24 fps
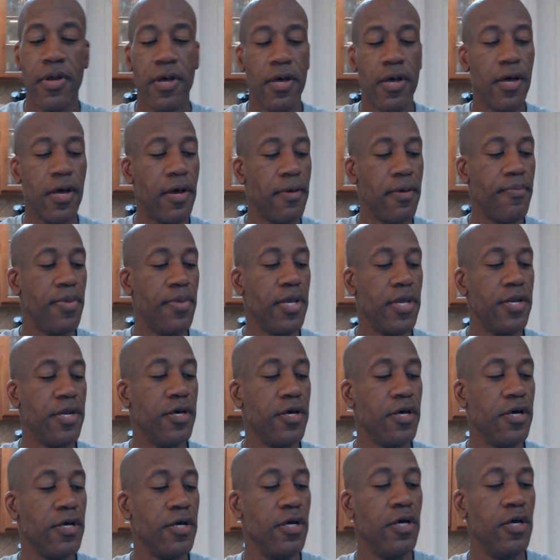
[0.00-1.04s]
I've
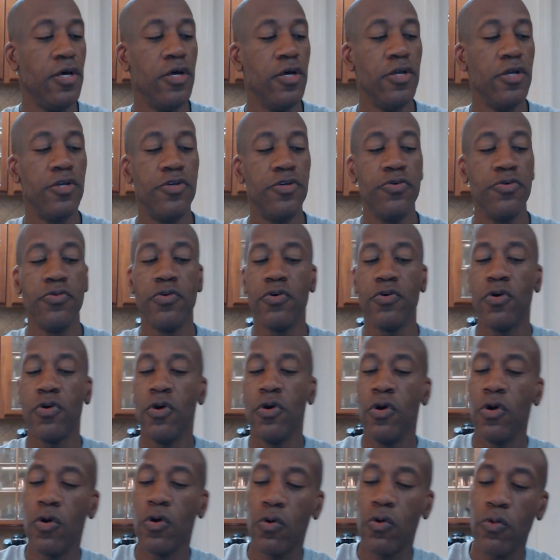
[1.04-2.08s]
been doing
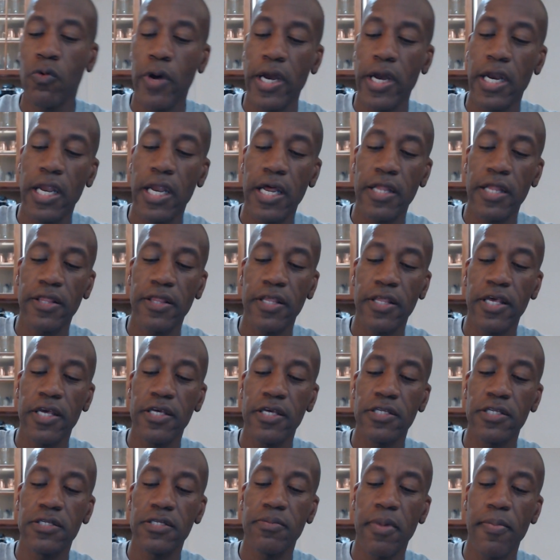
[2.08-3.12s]
quite a lot of
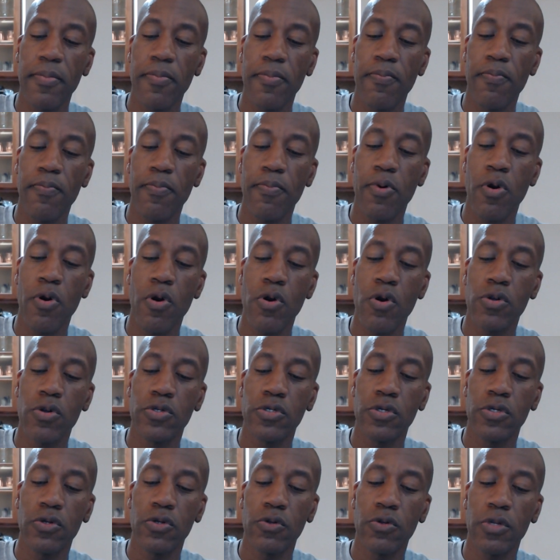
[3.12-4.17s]
things in my
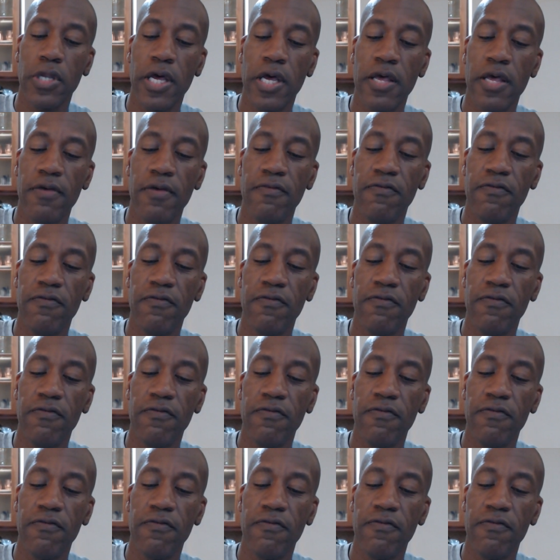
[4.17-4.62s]
personal life.